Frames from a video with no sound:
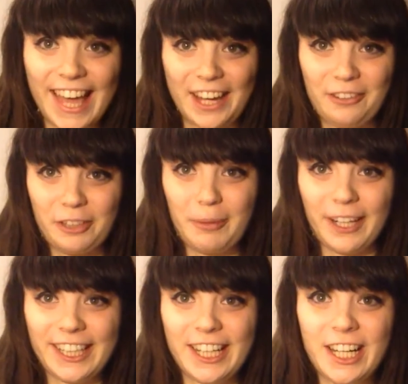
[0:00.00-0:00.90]
Hey
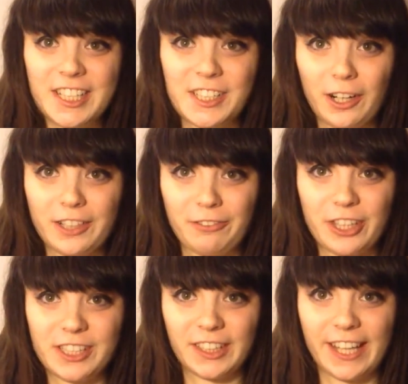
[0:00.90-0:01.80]
everybody! Sorry
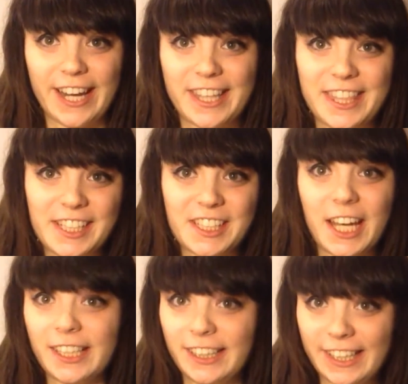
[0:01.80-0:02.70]
for the delay, things
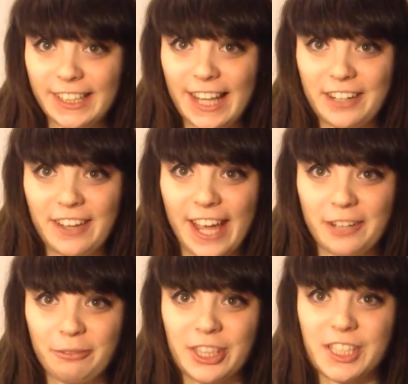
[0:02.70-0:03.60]
got a little out of
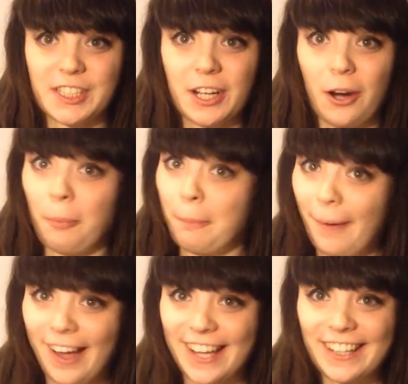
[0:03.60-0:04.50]
hand with the snow,
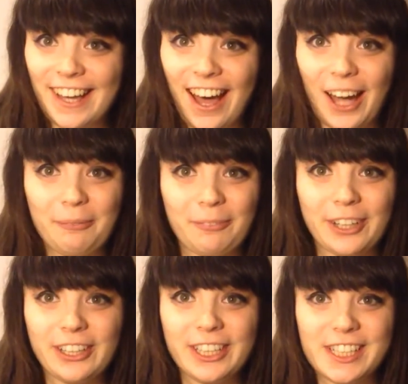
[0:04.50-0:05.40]
but I'm
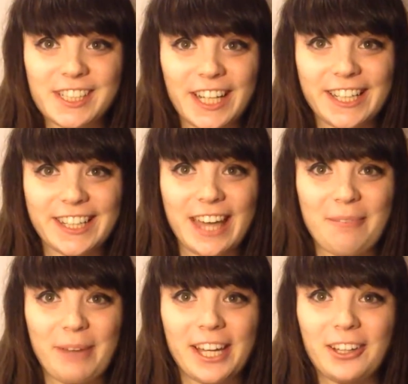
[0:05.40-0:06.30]
really excited
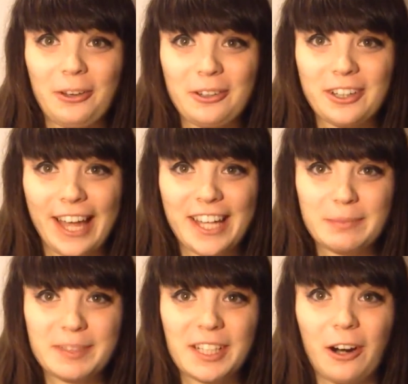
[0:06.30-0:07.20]
that my cloak
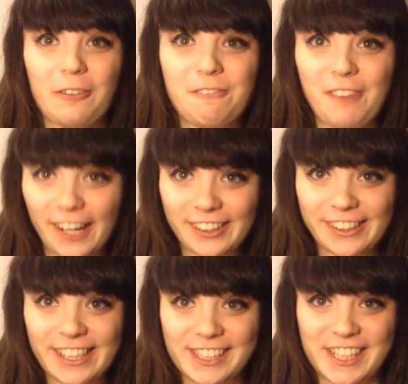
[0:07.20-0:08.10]
clasps are
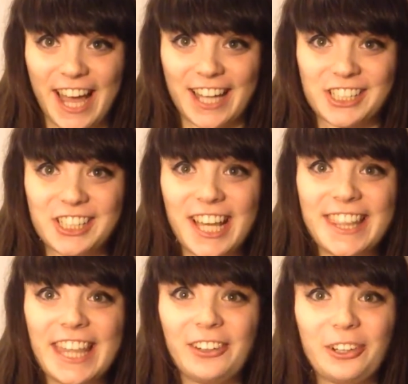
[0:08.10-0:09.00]
finally attached.
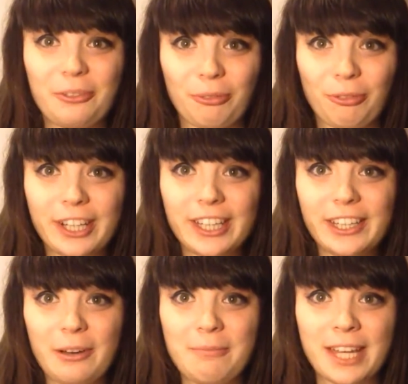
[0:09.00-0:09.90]
They look
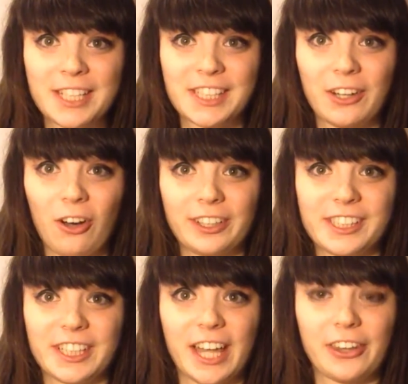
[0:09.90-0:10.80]
really amazing all
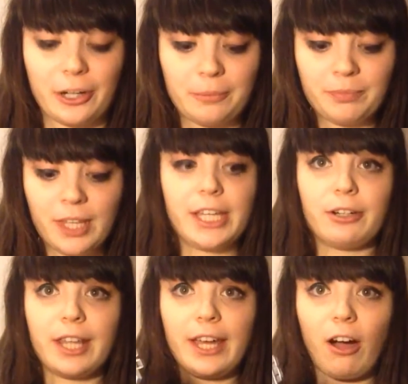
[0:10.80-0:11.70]
together.
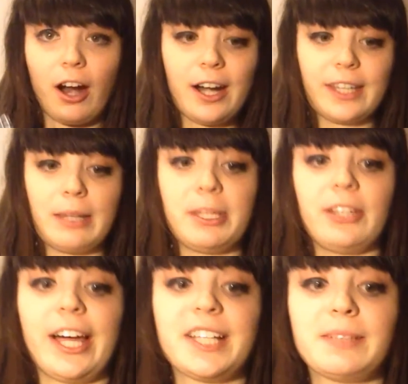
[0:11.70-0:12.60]
Here they are, and let me
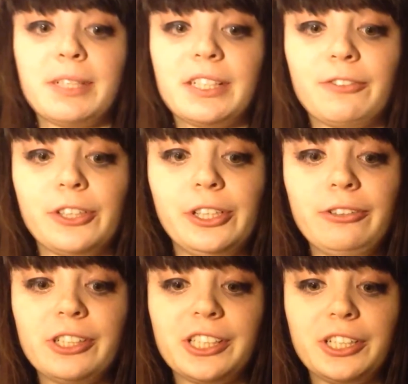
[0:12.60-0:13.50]
clasp this for
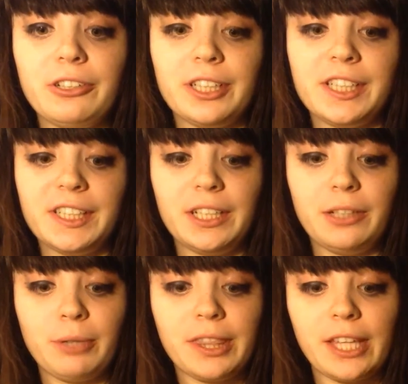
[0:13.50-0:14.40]
you just so you can
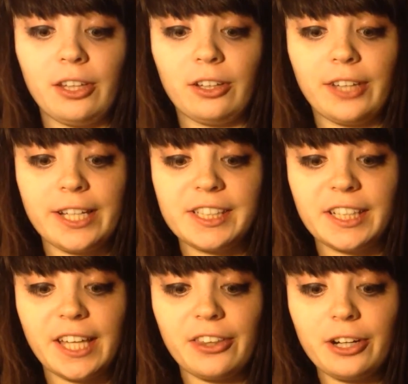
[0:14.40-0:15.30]
see what they look like
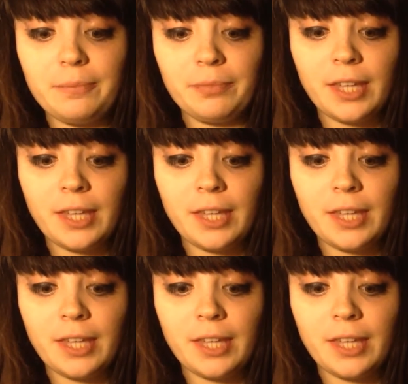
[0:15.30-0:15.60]
together.